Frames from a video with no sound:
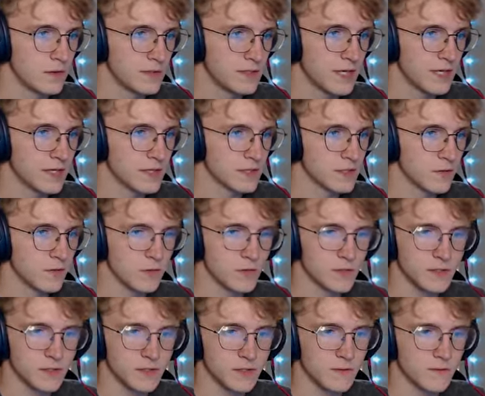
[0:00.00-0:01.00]
Dang, it's
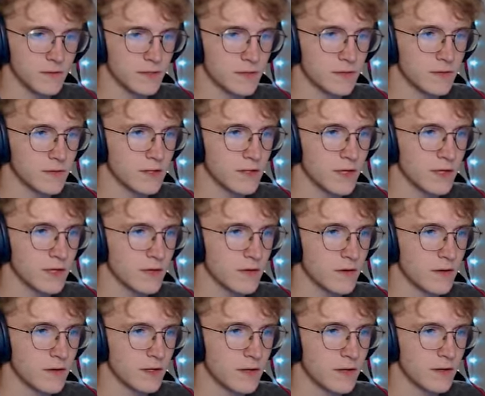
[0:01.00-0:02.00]
gorgeous over here. What the heck?
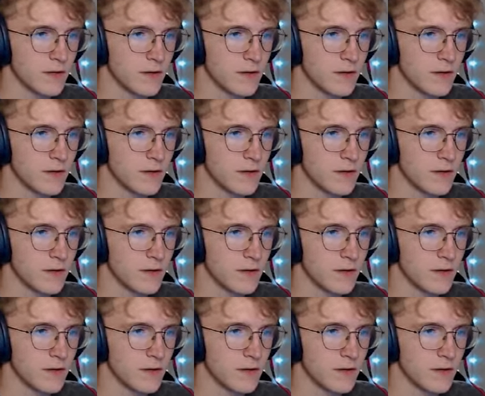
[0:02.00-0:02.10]
Okay.